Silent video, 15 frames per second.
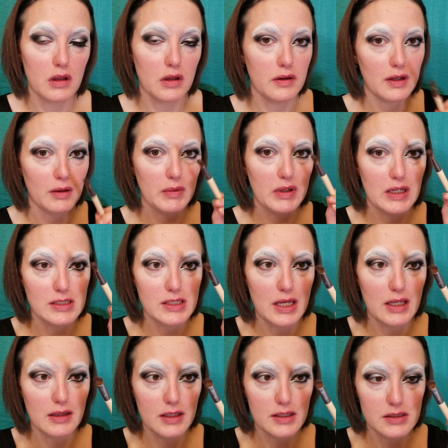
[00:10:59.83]
And I'm gonna
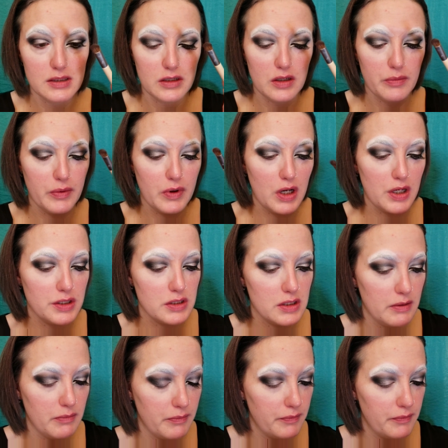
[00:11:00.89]
take this little brush and